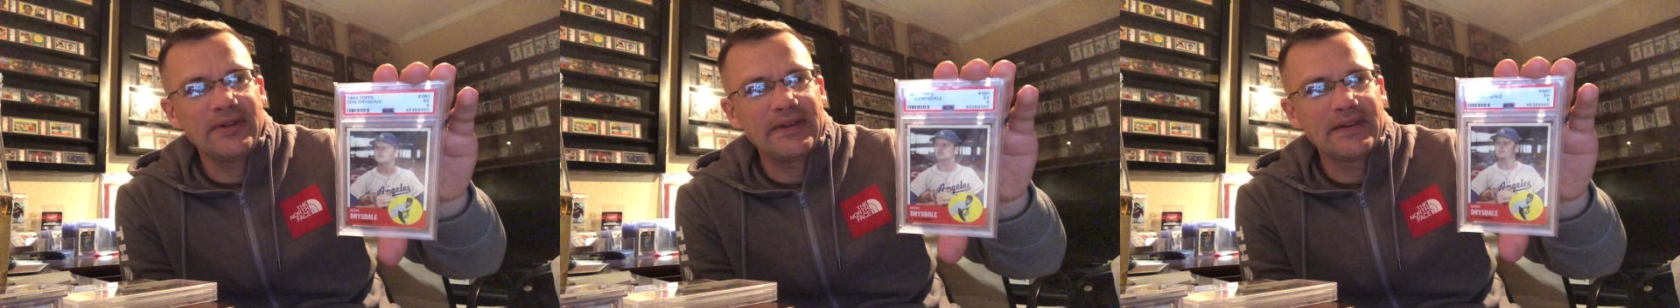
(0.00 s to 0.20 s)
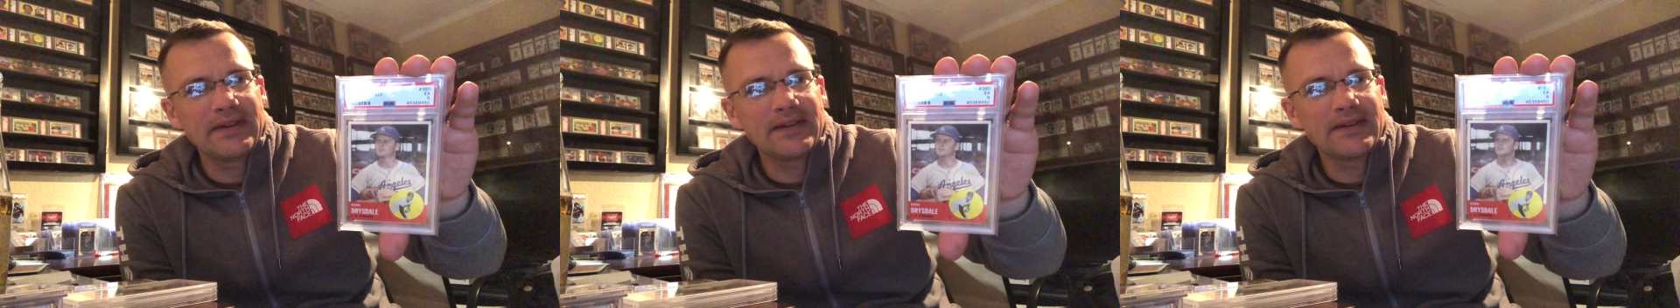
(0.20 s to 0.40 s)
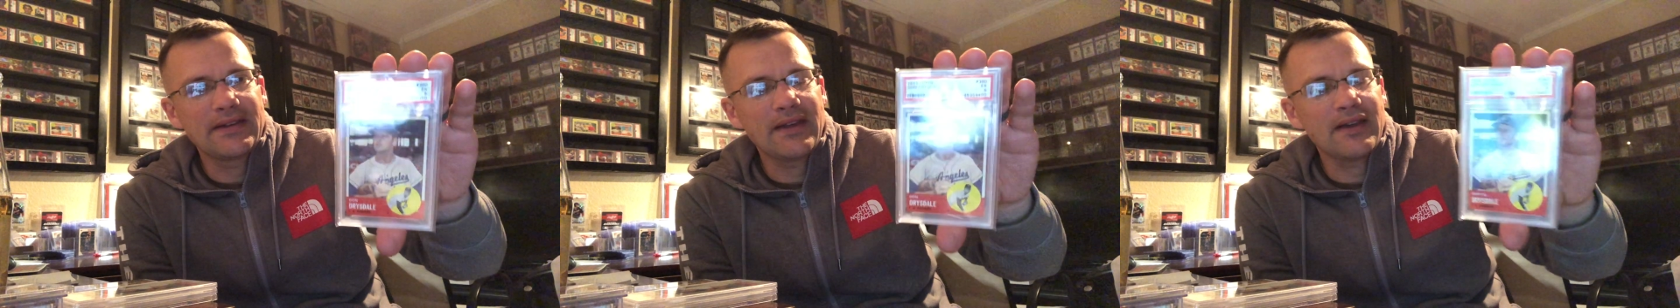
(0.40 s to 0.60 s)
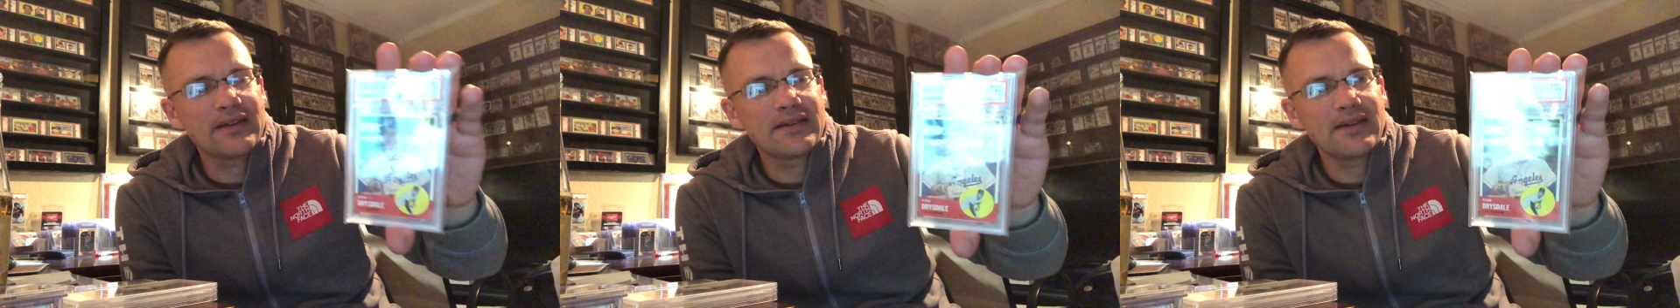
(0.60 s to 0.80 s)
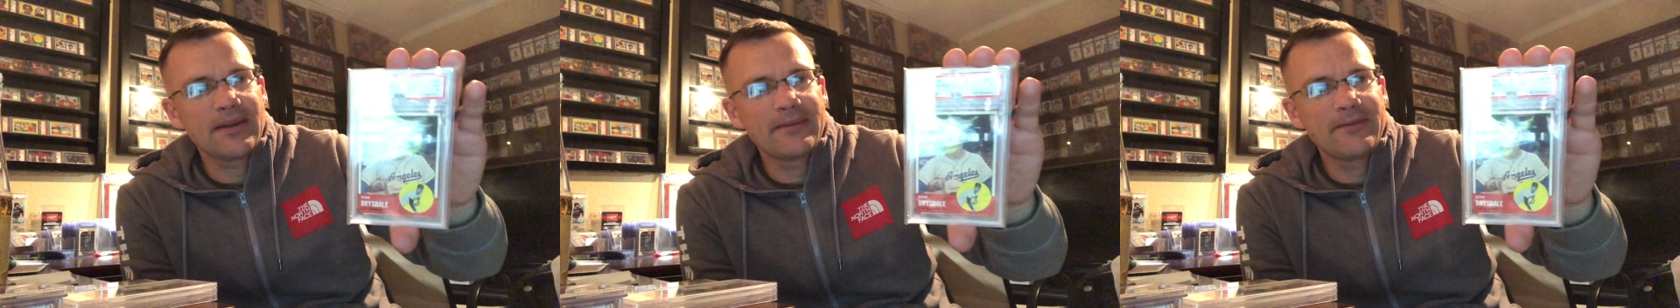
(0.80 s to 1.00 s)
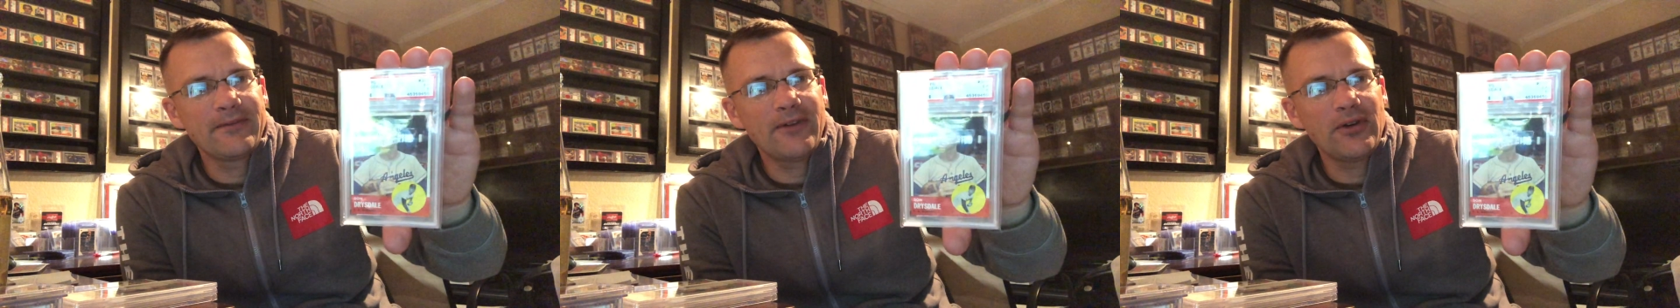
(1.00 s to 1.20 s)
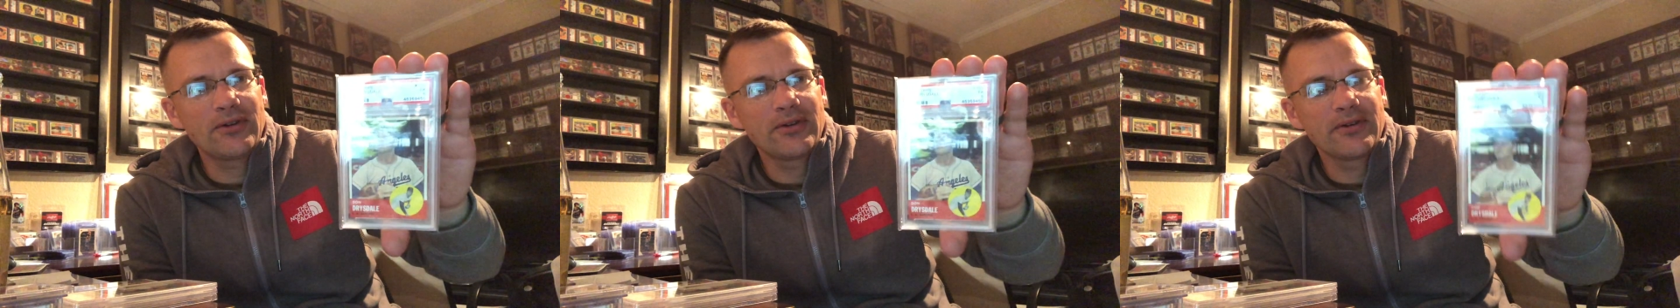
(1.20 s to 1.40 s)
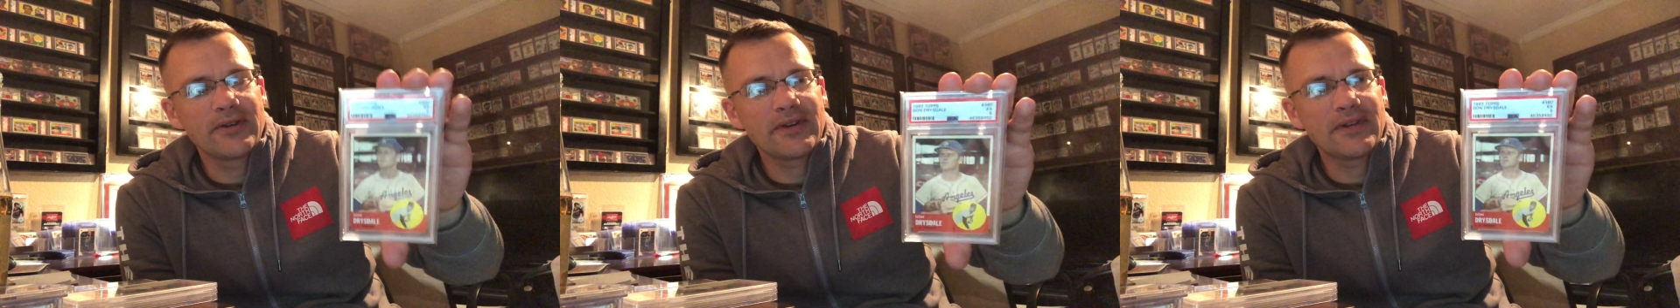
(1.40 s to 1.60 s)
is the exact same
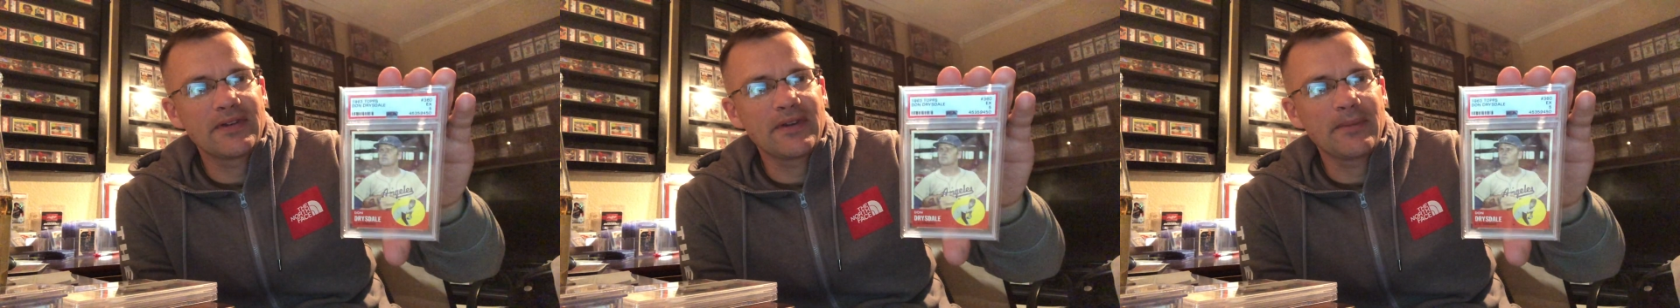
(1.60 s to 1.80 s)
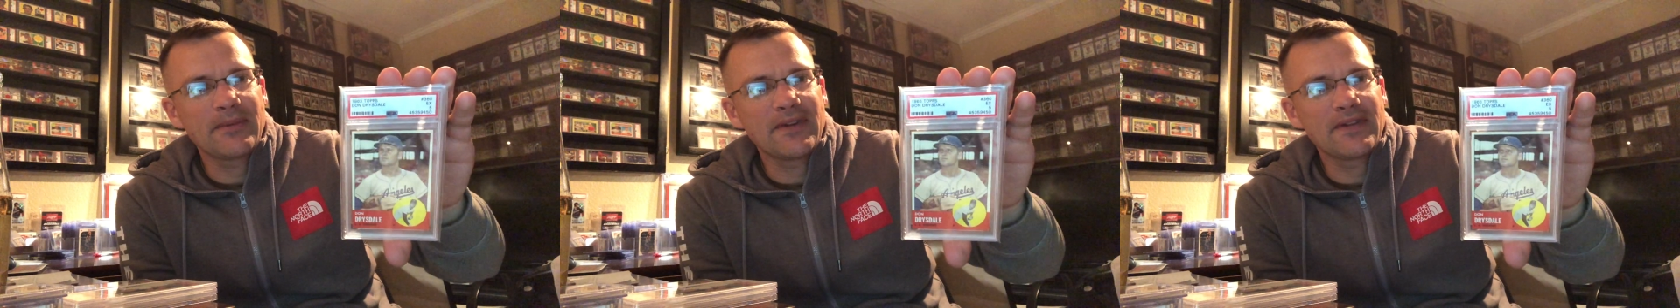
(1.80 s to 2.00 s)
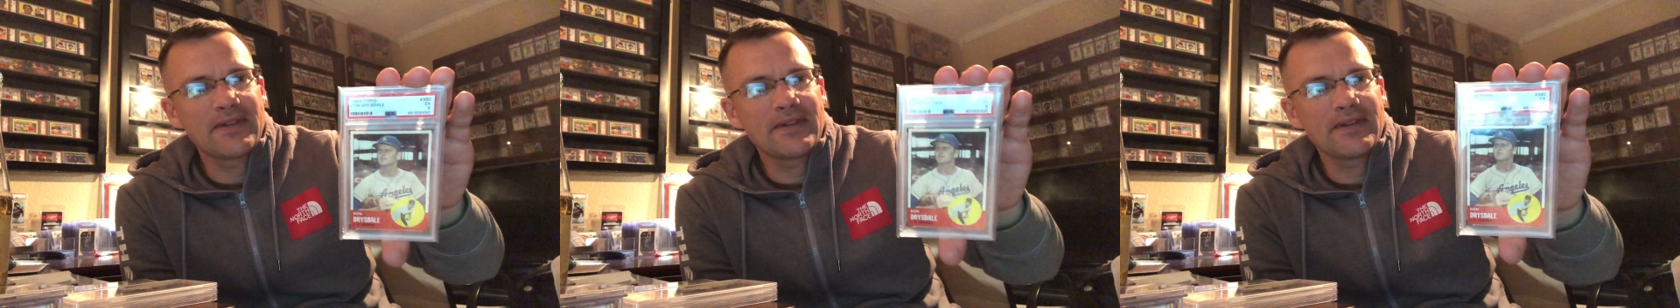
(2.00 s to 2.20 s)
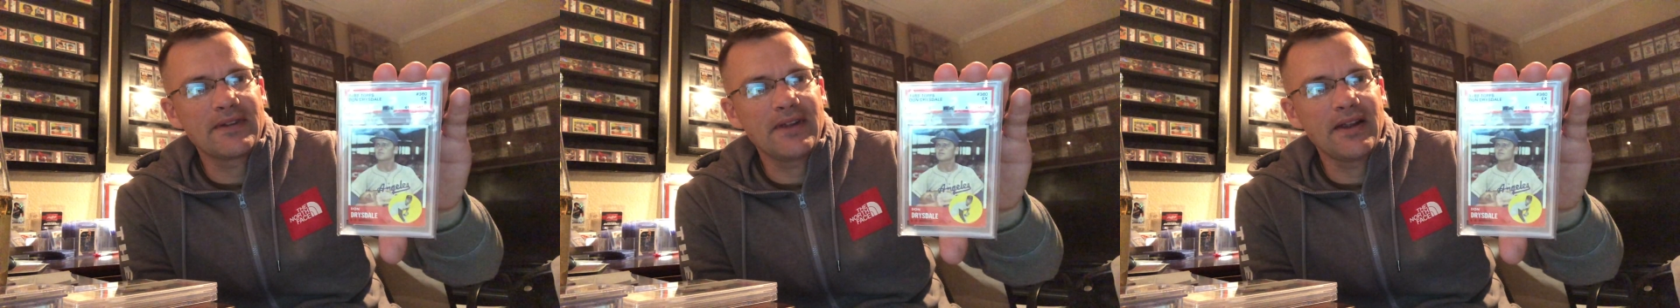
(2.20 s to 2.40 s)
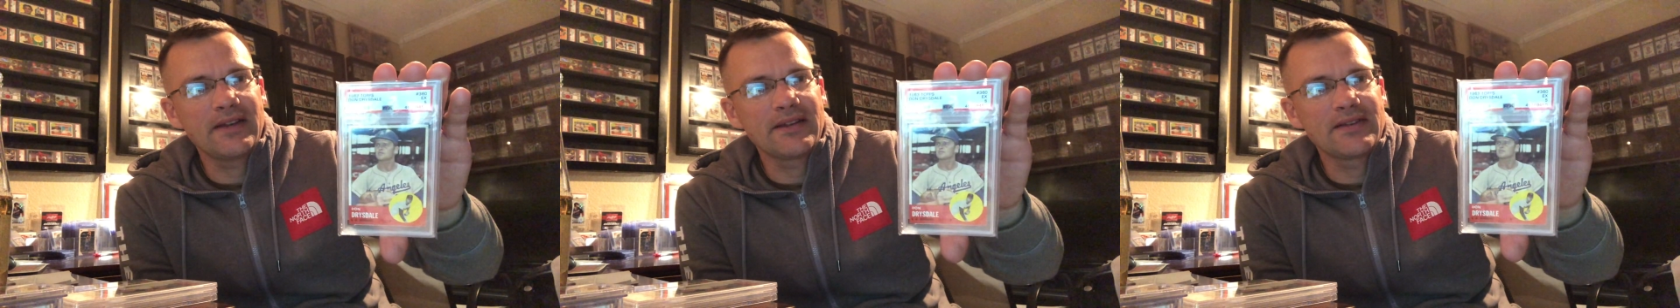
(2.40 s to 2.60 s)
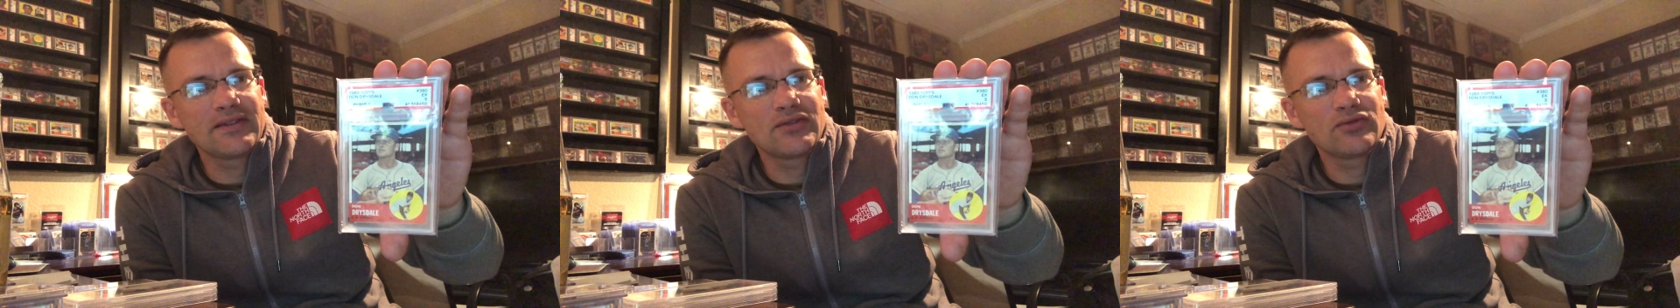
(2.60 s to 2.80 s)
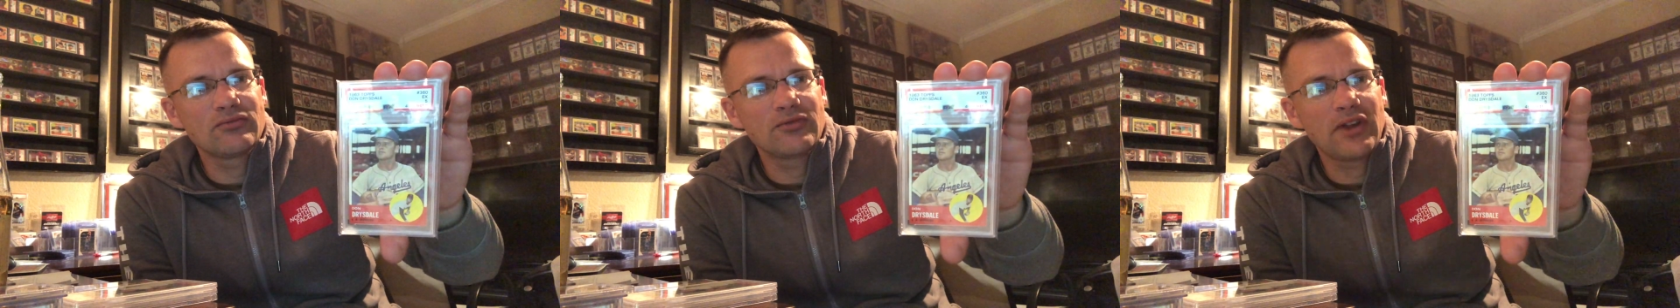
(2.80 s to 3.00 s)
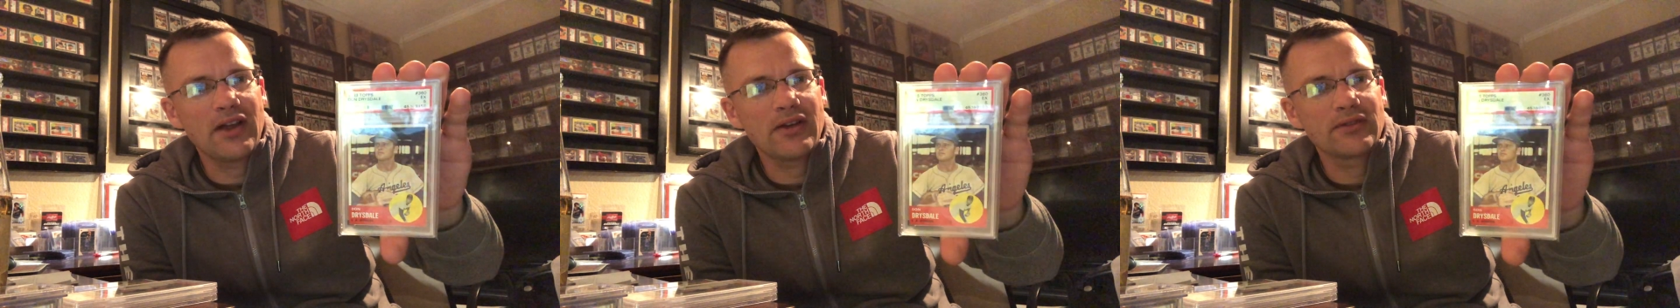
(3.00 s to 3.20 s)
photo, except it's slightly
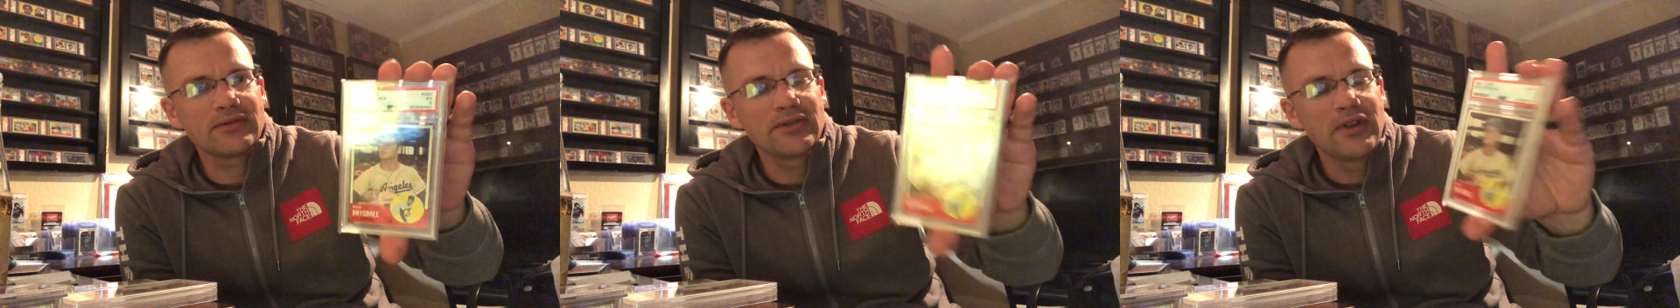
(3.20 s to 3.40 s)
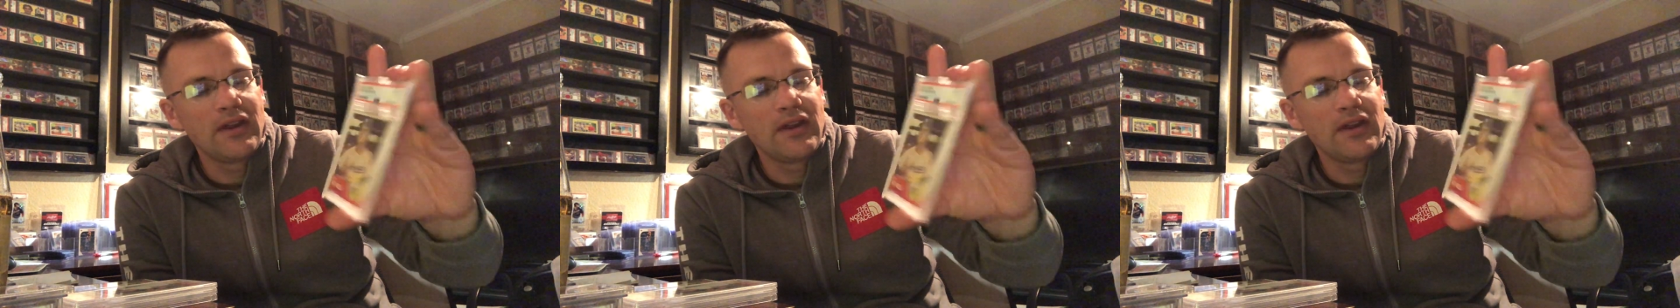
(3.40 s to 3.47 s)
zoomed out,